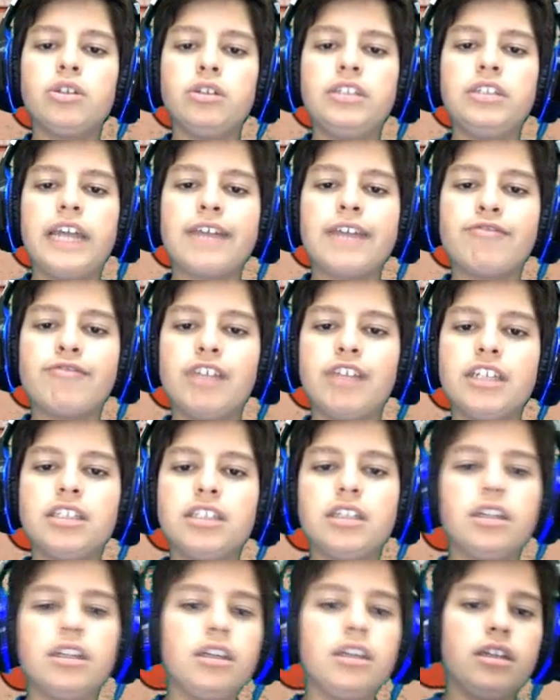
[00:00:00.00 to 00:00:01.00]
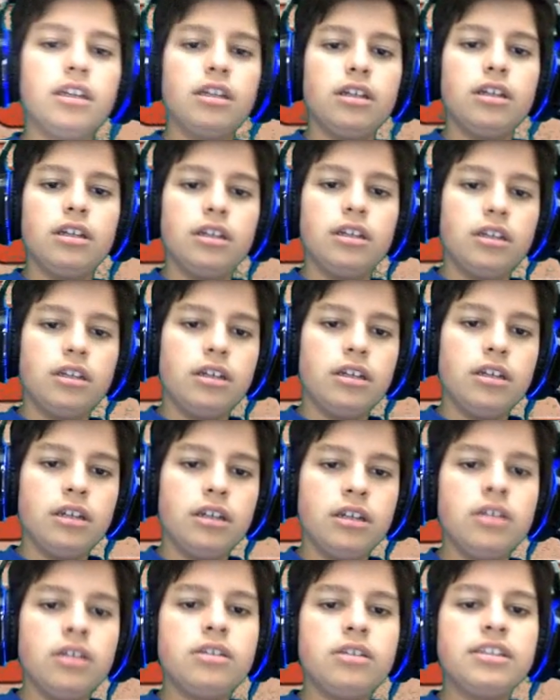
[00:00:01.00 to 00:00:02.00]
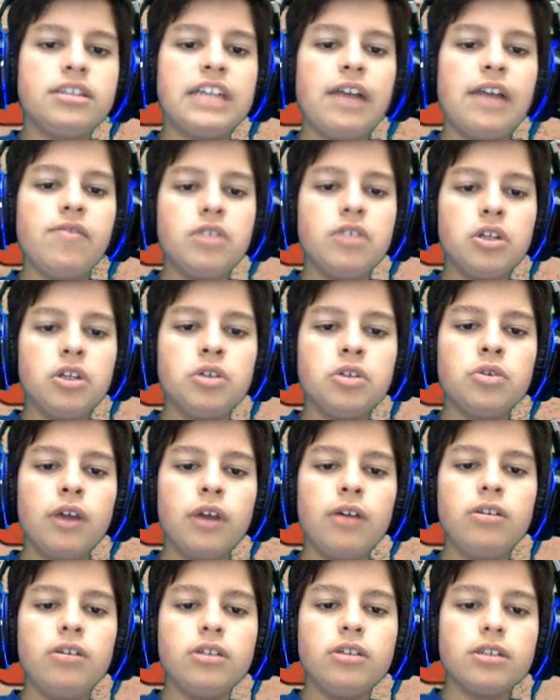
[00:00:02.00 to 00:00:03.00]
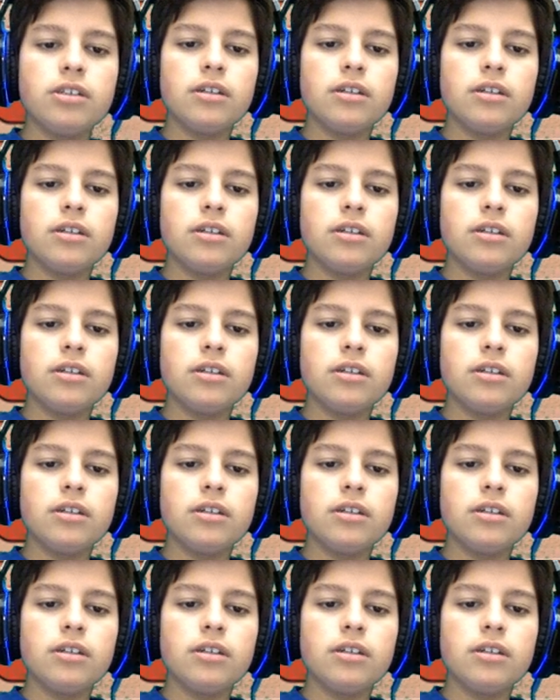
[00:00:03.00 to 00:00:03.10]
sacrifice Scavenger Grounds.